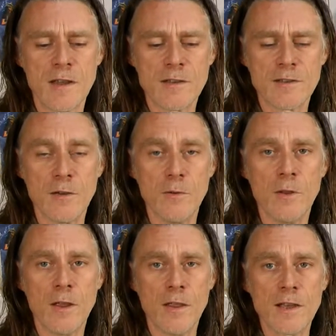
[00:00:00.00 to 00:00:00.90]
So
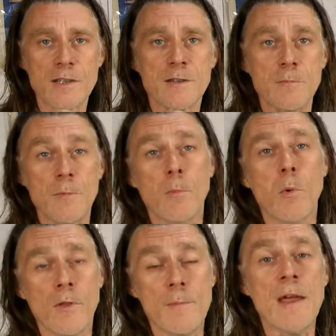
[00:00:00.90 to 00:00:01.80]
that's
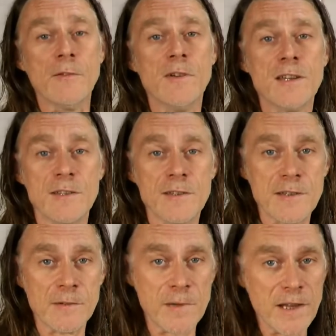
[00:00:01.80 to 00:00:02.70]
one of the main reasons
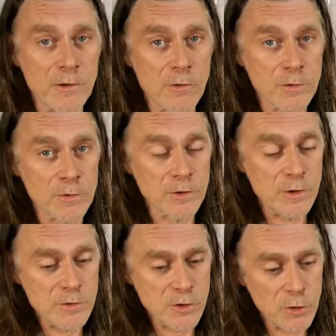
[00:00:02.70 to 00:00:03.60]
I'm here on
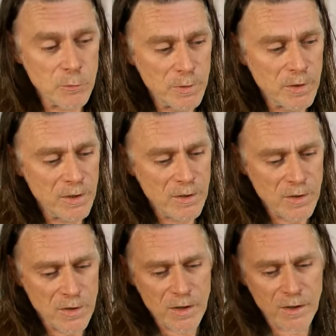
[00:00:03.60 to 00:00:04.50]
YouTube,
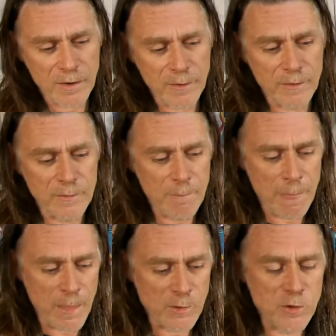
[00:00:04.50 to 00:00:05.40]

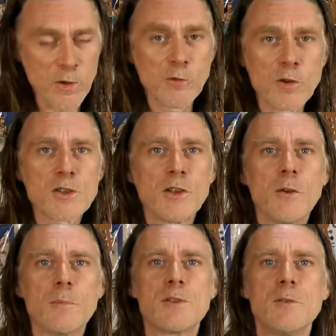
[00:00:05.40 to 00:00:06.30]
trying to rustle
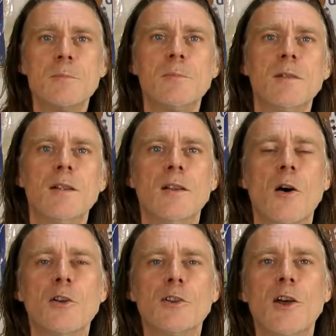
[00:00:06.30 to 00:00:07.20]
up some
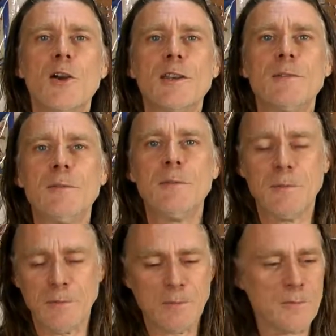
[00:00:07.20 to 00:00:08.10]
online
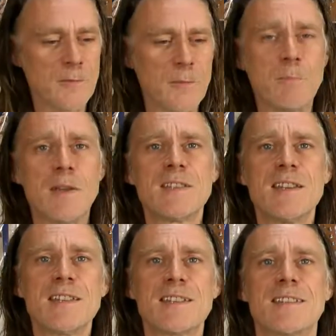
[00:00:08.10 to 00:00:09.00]

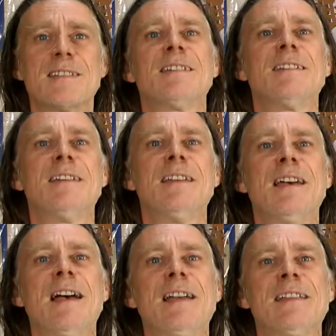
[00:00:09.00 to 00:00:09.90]
business
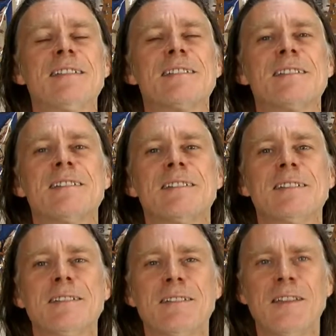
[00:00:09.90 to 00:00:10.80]
and
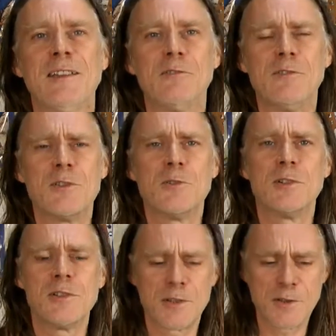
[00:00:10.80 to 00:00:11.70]

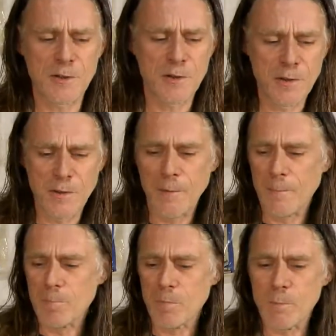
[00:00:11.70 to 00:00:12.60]
resorting to,
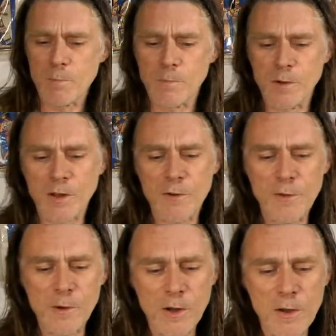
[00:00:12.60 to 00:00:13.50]
like, I
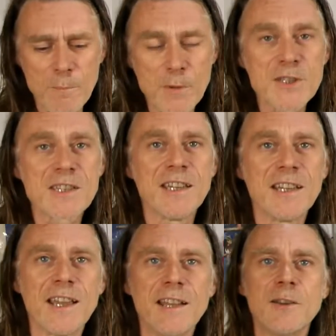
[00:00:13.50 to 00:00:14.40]
feel like I'm busking
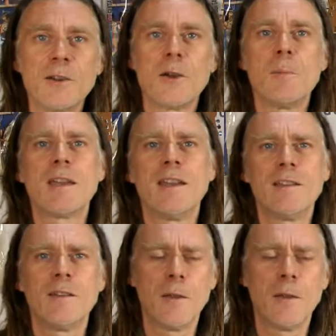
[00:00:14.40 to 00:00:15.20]
again, like I'm a kid.